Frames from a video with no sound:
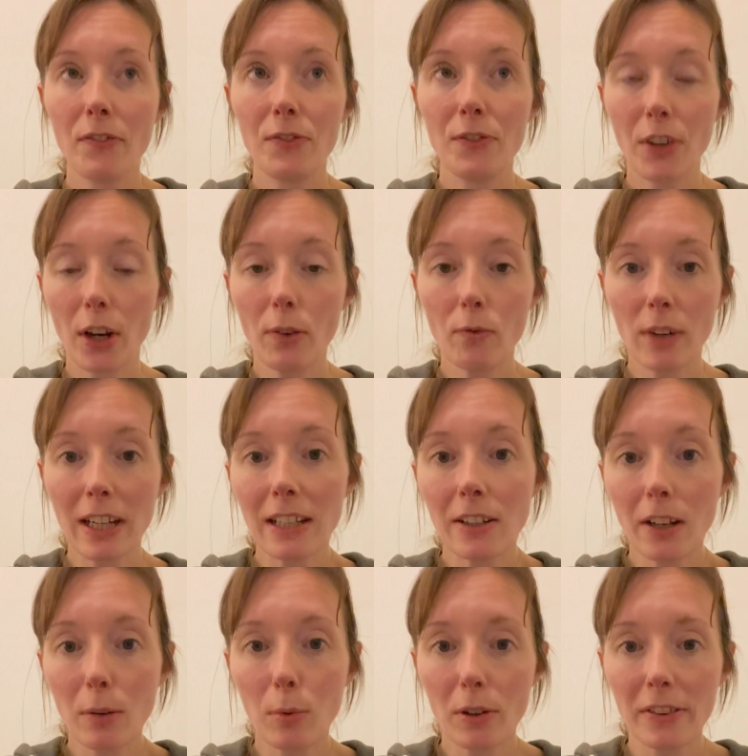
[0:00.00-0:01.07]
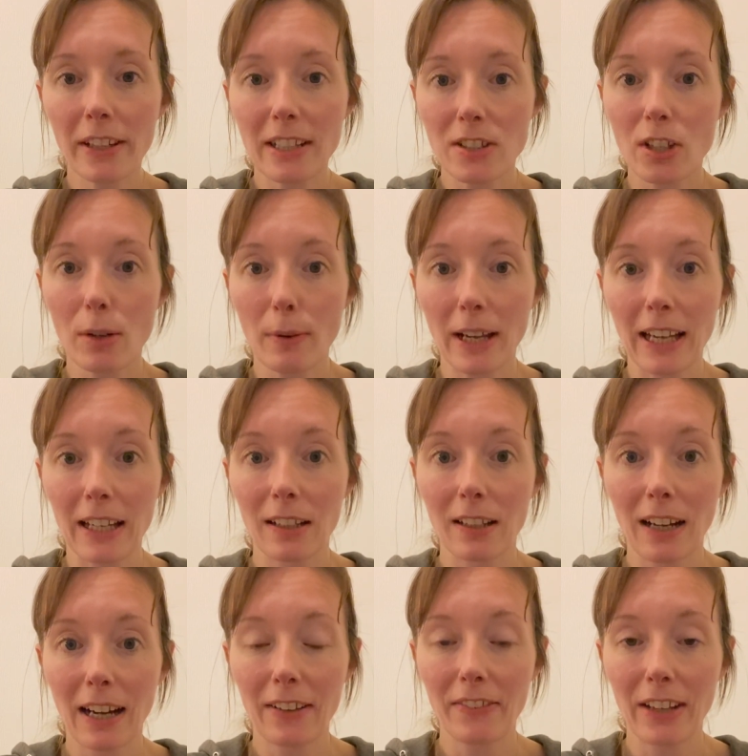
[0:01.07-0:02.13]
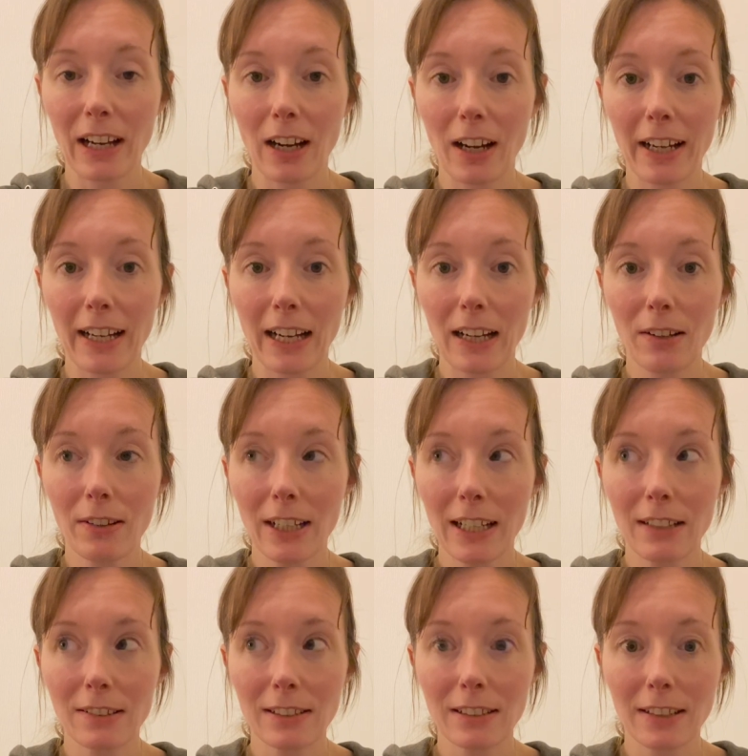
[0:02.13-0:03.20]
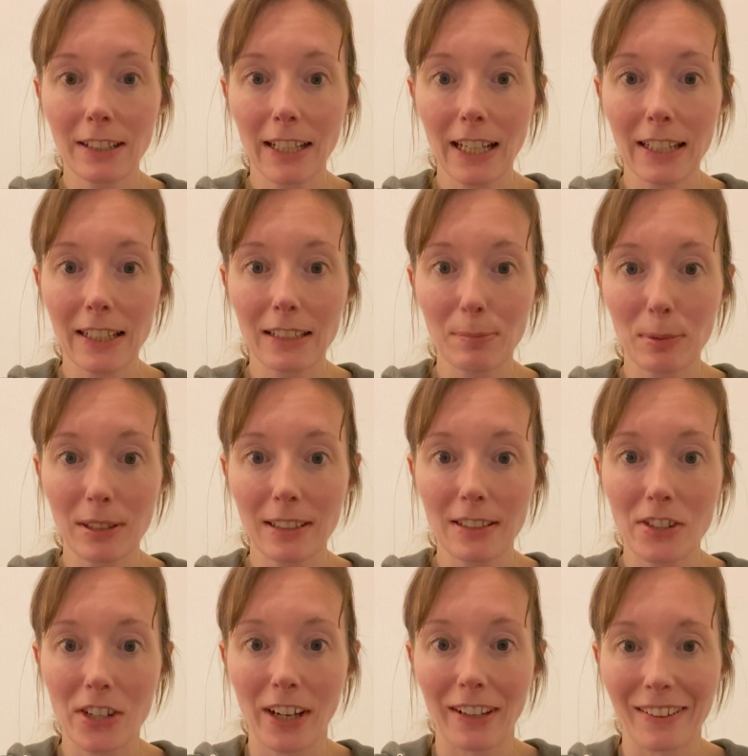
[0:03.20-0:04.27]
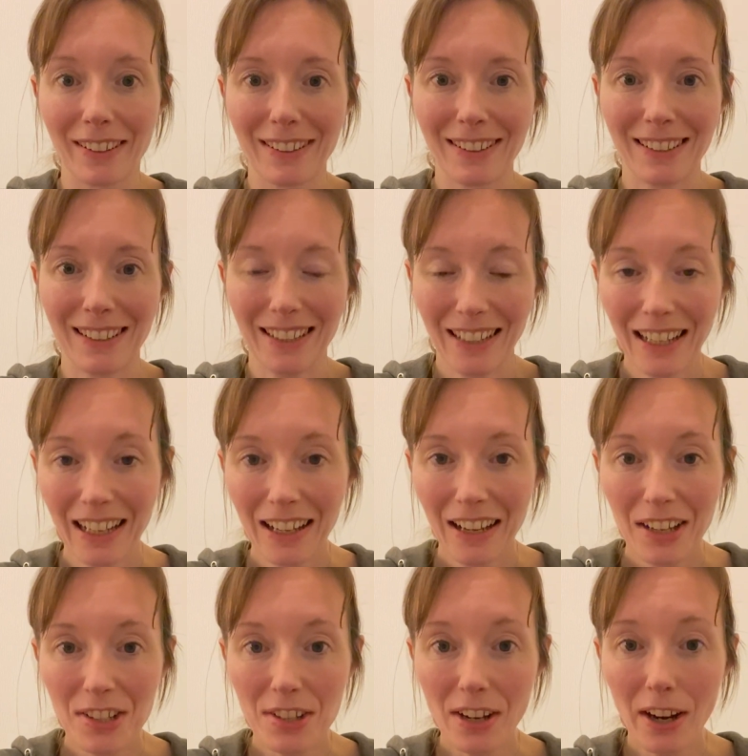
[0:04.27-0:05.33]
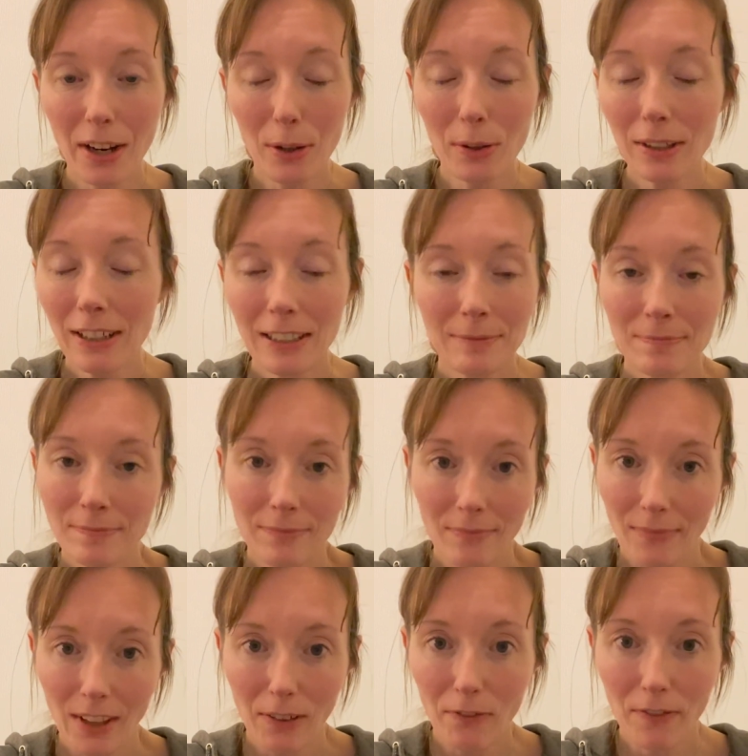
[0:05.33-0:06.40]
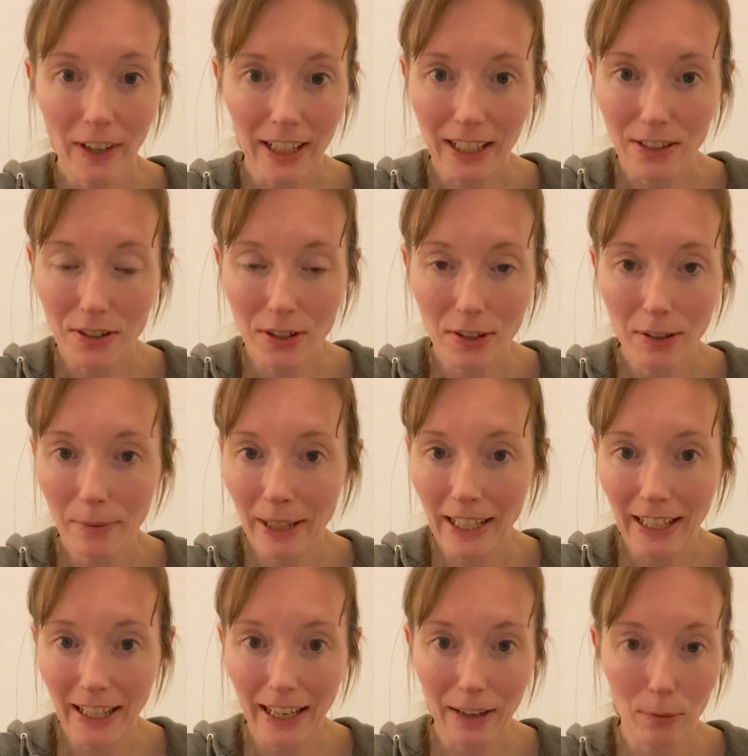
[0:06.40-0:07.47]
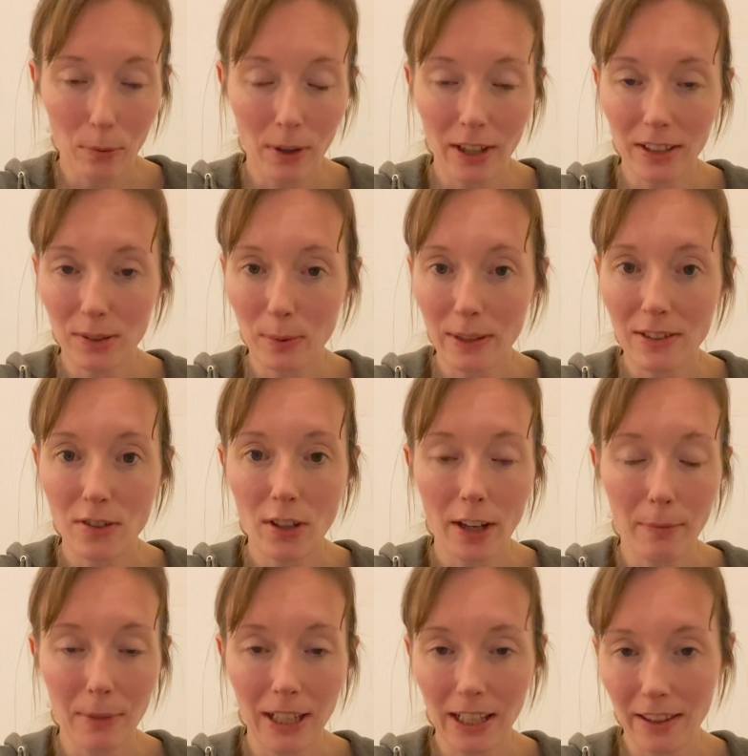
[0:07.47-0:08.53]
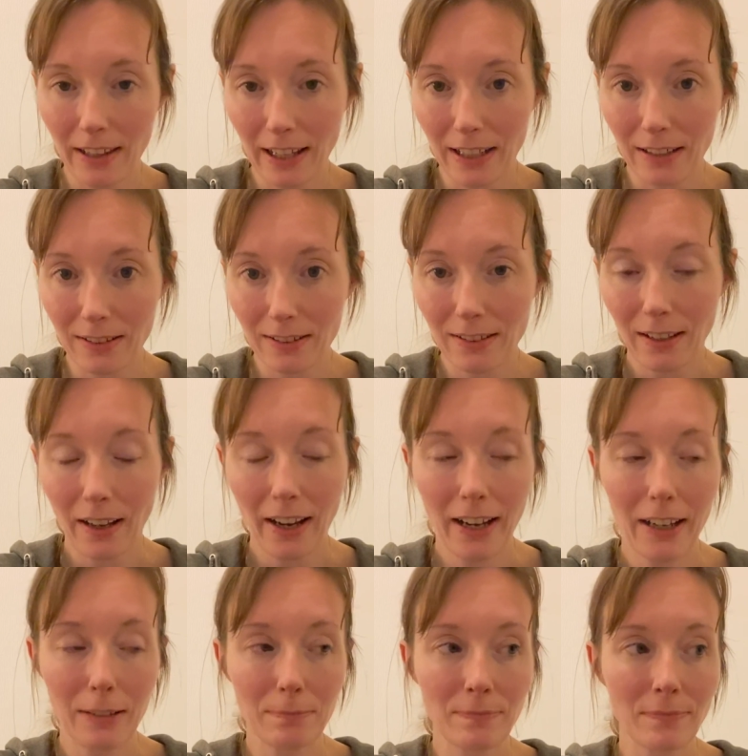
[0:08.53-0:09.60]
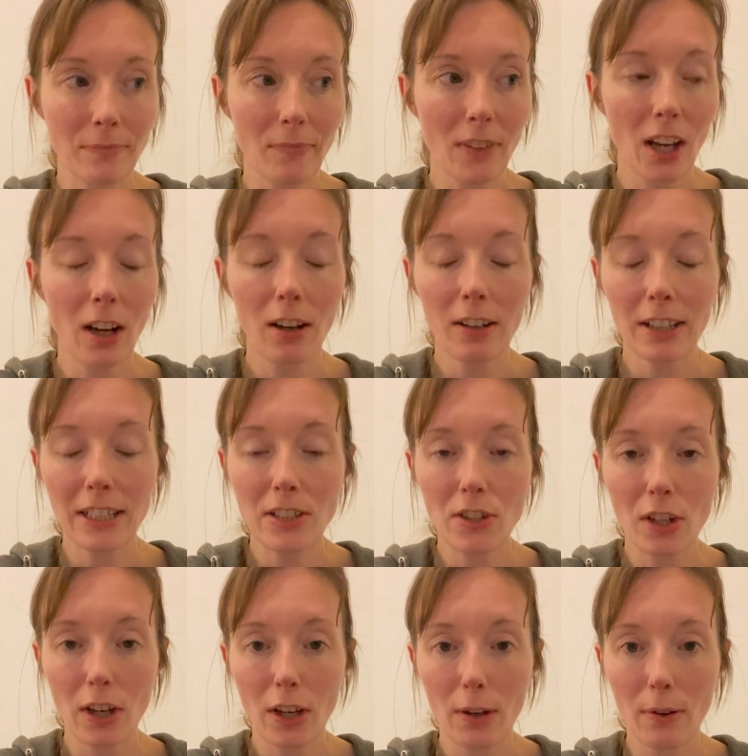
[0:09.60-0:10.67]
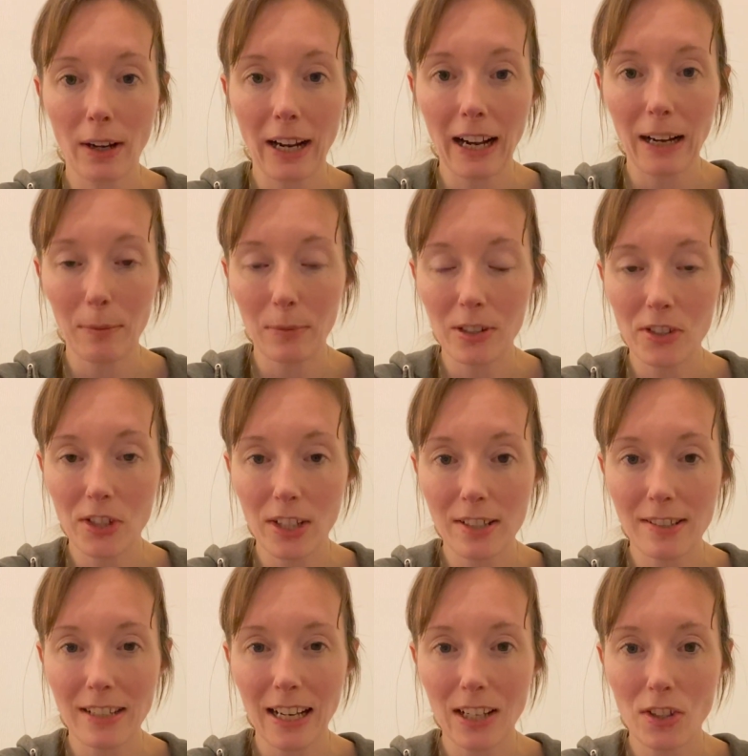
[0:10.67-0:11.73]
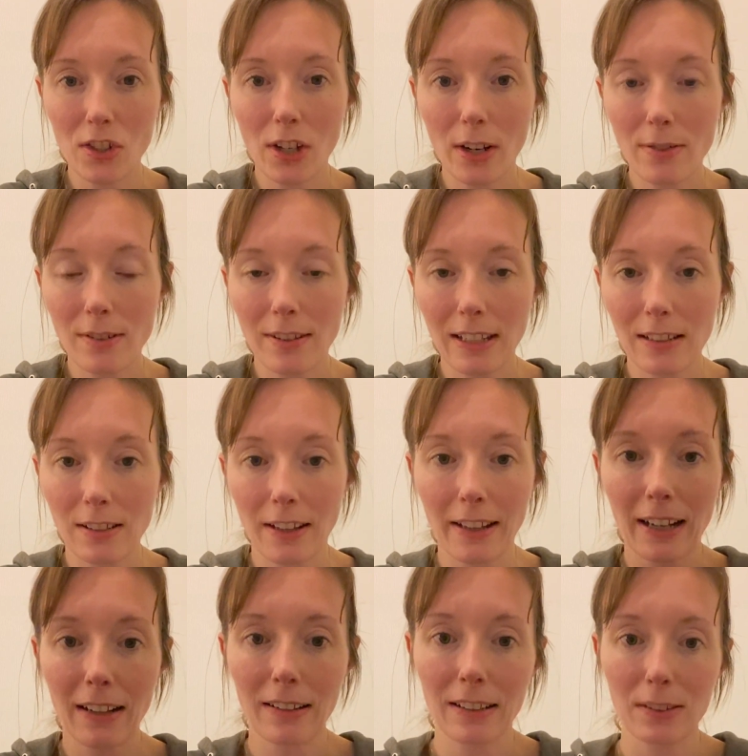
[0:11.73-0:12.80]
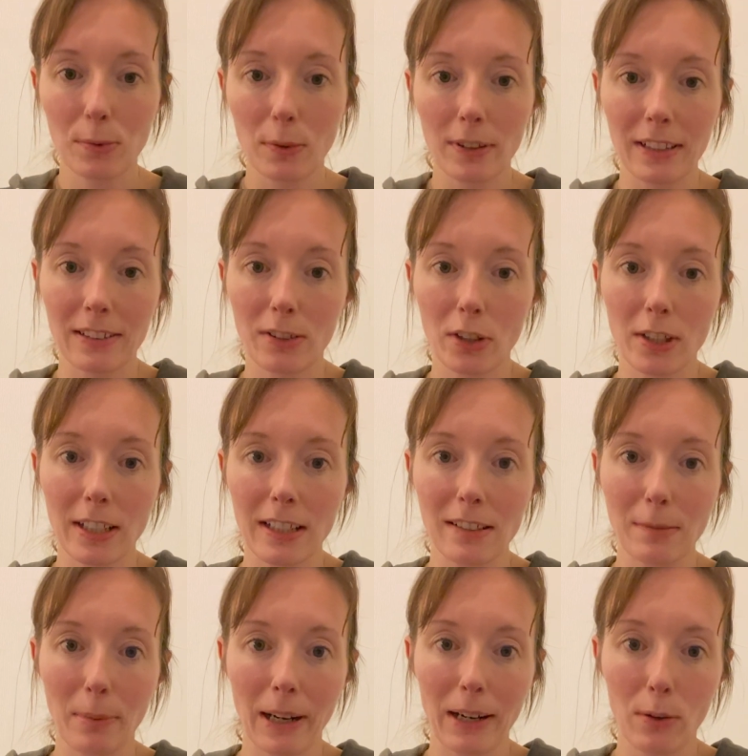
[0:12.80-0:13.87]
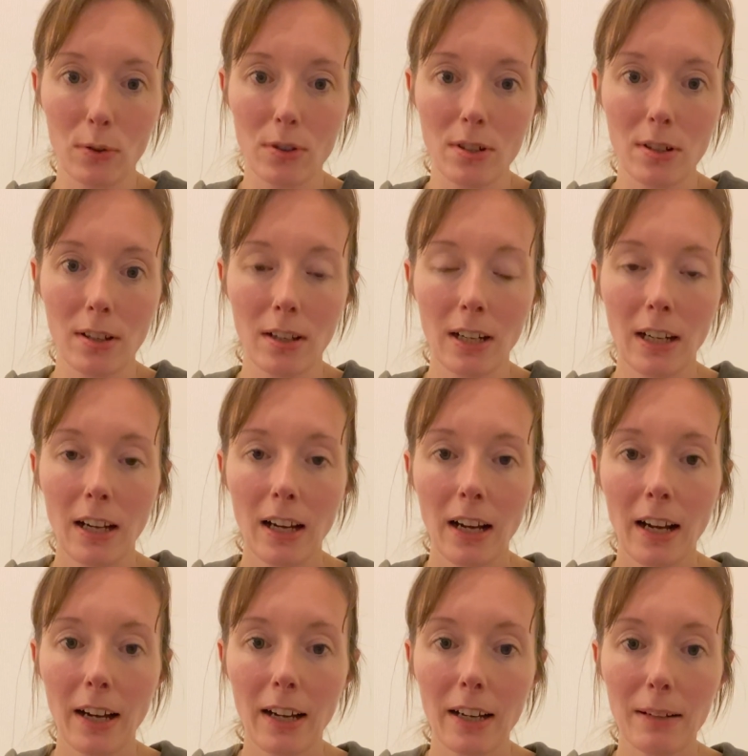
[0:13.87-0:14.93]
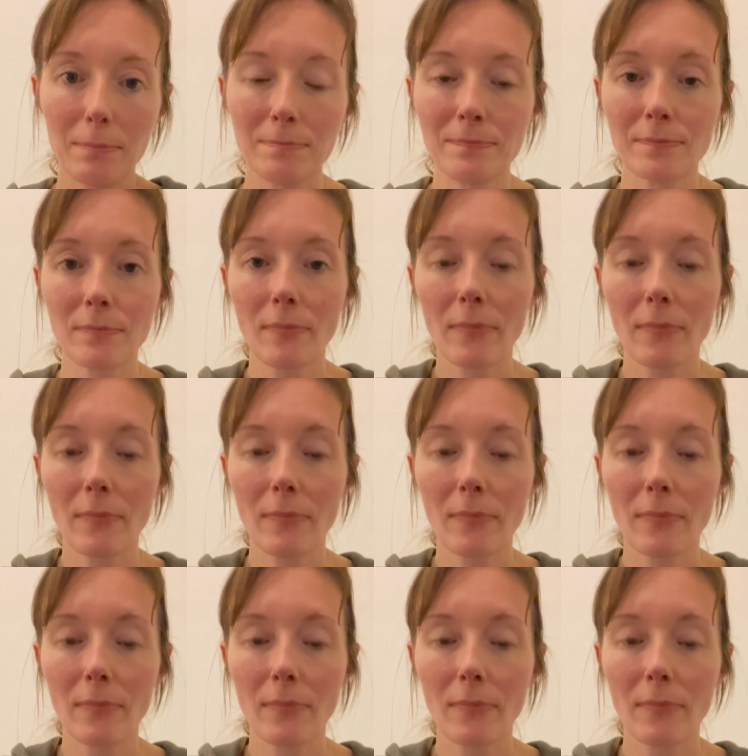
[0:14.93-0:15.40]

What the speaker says: don't really know what they're doing. And they're like, how the hell did I get this position? So fake it till you make it works with so many things. I do amateur stage shows and things like that. That's what this hoodie is about. And